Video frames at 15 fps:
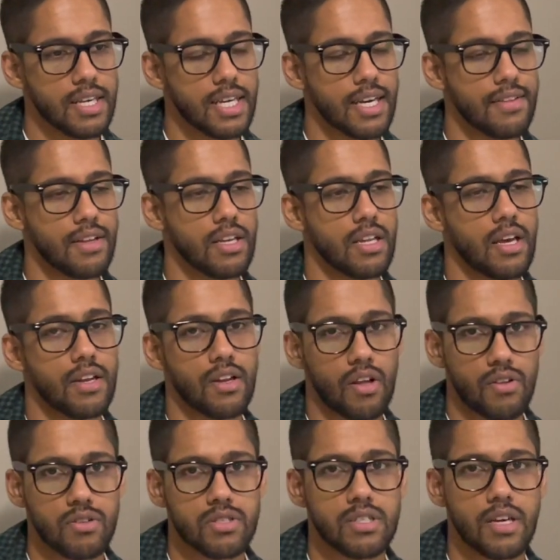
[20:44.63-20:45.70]
And then
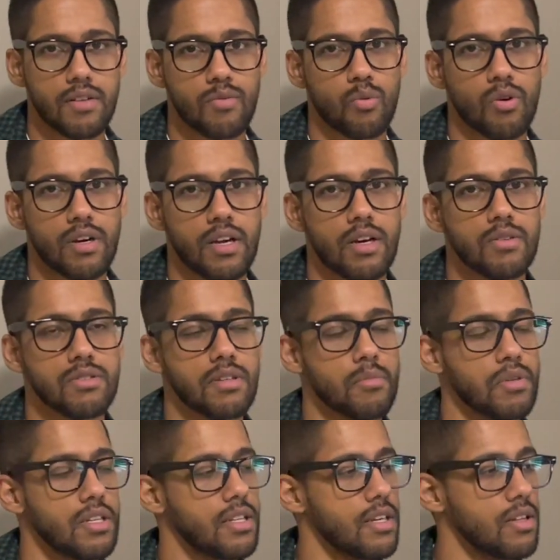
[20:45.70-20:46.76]
another set of workouts I'm
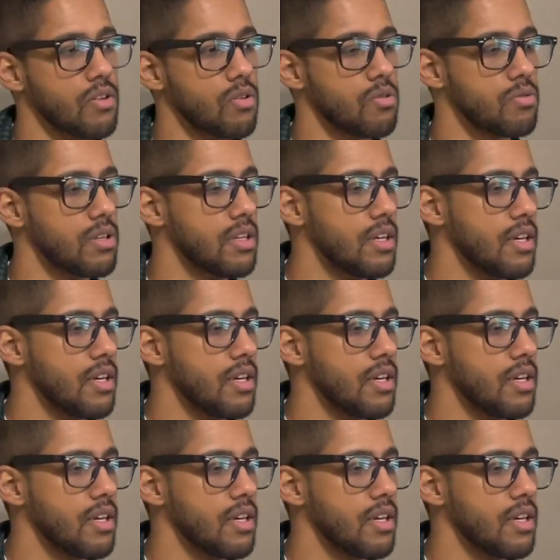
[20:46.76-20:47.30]
going to deload.